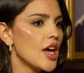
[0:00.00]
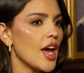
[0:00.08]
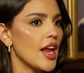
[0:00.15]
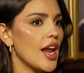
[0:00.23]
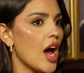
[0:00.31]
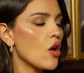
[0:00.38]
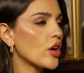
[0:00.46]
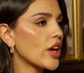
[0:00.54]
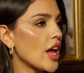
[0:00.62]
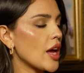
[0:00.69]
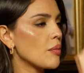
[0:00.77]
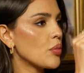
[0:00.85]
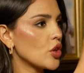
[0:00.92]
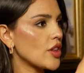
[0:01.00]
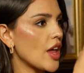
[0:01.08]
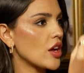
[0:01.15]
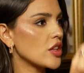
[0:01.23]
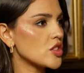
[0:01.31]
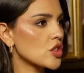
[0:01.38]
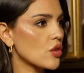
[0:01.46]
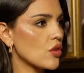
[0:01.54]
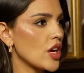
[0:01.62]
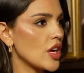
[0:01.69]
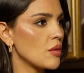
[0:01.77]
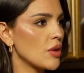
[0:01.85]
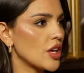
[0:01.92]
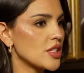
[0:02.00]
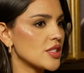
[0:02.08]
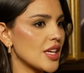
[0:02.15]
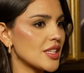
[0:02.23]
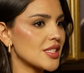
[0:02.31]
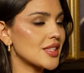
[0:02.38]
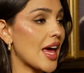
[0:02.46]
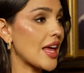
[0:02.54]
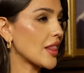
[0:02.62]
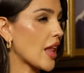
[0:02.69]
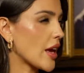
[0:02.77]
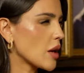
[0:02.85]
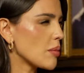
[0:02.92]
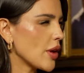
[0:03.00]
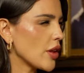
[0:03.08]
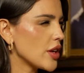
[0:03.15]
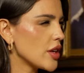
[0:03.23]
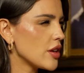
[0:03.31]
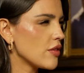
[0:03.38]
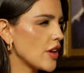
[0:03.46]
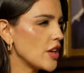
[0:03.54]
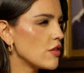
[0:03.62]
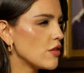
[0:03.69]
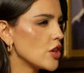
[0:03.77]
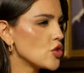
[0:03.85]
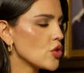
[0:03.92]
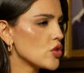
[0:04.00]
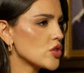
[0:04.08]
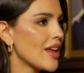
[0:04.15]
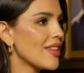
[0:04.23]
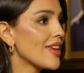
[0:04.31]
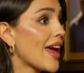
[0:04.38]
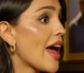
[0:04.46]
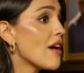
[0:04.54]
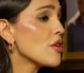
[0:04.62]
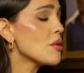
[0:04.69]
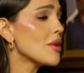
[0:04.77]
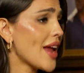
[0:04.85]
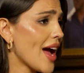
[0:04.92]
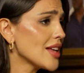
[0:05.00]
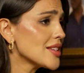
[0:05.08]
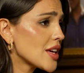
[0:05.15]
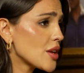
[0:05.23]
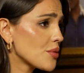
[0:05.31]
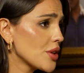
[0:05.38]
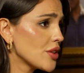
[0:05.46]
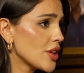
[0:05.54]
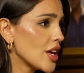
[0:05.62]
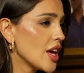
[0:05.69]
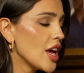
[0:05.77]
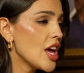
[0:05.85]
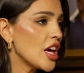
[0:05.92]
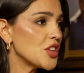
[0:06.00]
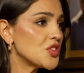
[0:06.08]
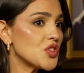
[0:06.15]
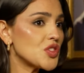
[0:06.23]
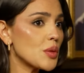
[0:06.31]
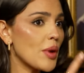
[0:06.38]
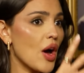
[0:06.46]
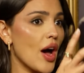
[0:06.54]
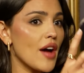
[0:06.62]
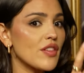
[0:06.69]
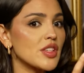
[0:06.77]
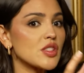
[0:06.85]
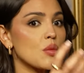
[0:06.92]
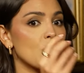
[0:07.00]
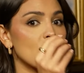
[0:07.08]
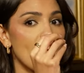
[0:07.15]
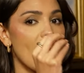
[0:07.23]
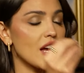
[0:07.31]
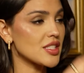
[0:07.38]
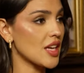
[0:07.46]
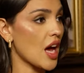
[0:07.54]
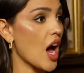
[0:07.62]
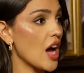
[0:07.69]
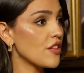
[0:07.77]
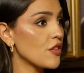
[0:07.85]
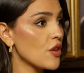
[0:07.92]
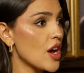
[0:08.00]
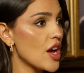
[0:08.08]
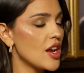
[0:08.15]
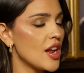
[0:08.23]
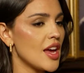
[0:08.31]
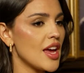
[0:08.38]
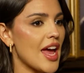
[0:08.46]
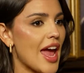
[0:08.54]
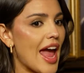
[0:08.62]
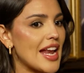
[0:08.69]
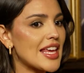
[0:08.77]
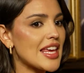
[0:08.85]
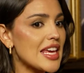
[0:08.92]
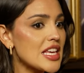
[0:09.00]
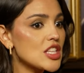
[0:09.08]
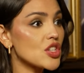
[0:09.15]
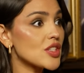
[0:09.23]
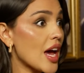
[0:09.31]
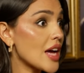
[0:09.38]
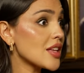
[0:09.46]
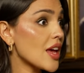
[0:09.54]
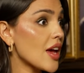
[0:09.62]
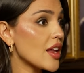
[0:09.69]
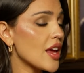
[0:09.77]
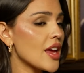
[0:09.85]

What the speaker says: And how can I put that on screen? Because that's that likability of individuals. And I think everyone has it, really. Mm-hmm. It's just about having someone that has the eye for it. And he just has that.